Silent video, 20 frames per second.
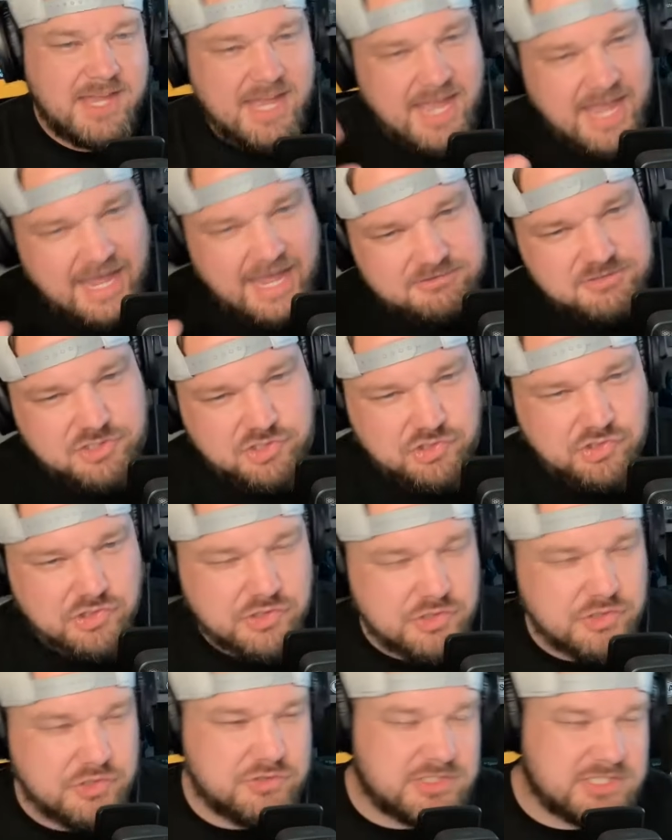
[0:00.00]
half
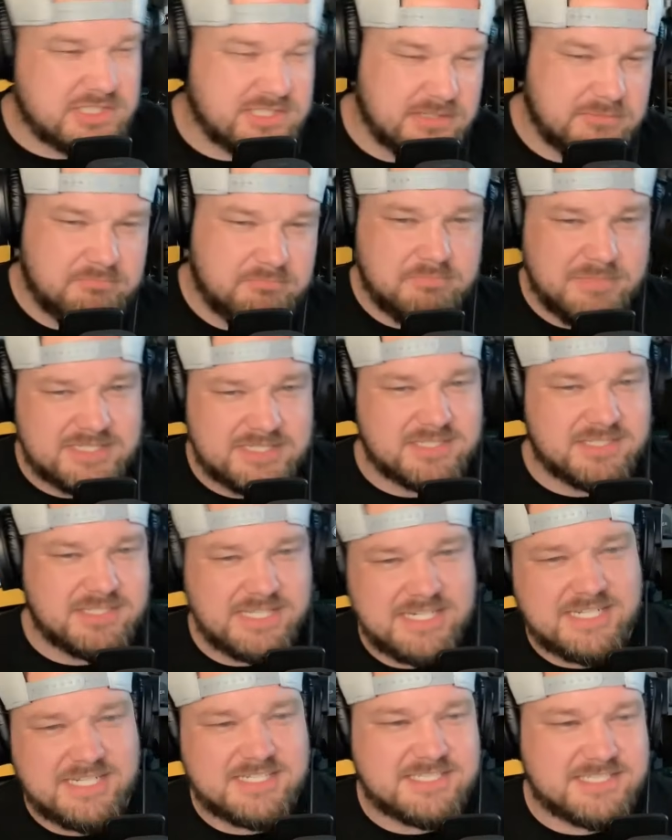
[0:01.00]
truths and
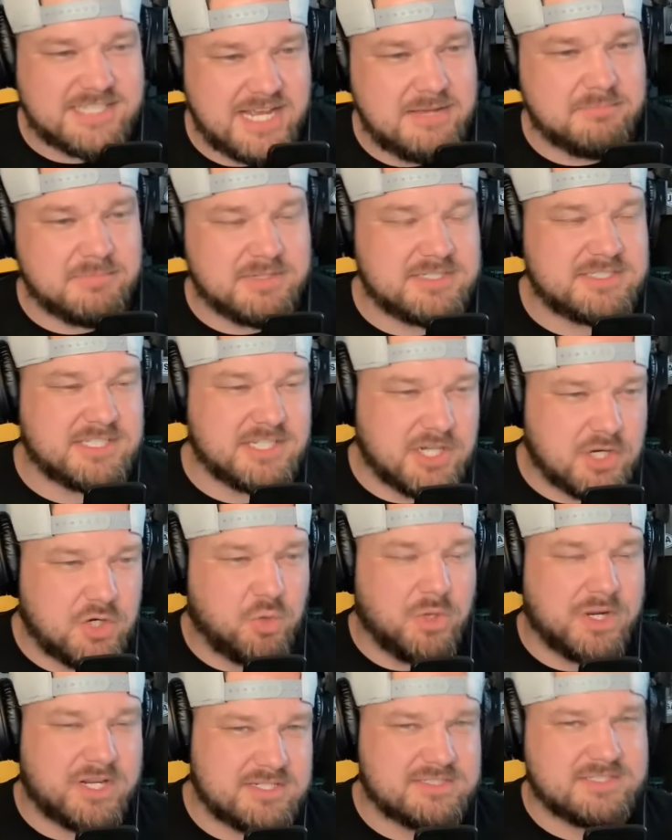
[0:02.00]
misleading statements in a
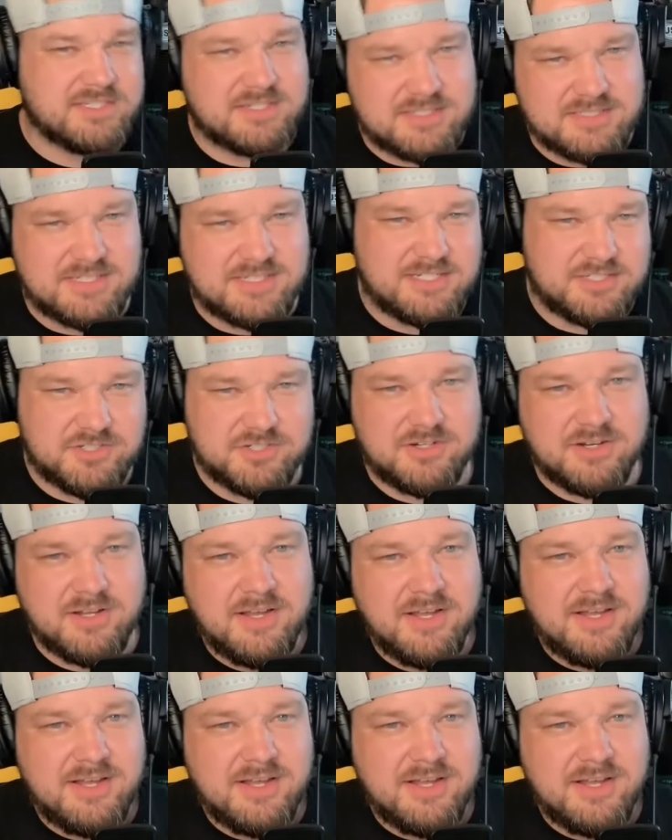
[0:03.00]
quick succession.